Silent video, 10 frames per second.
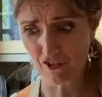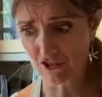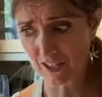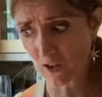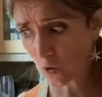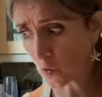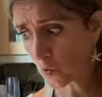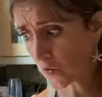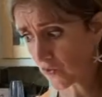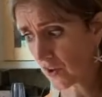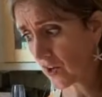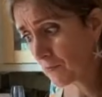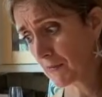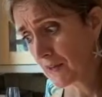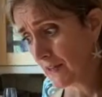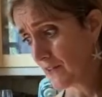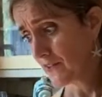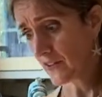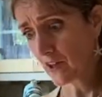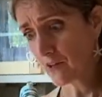drink it all the time.
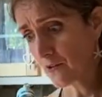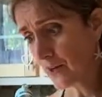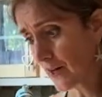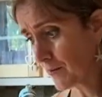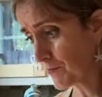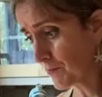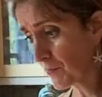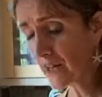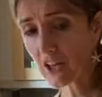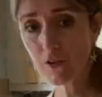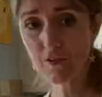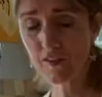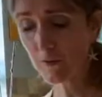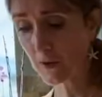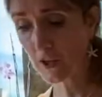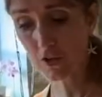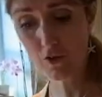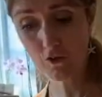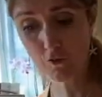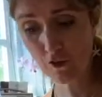So we're going to use this. We're going to
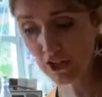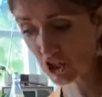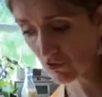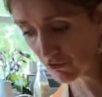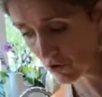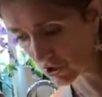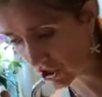use fresh root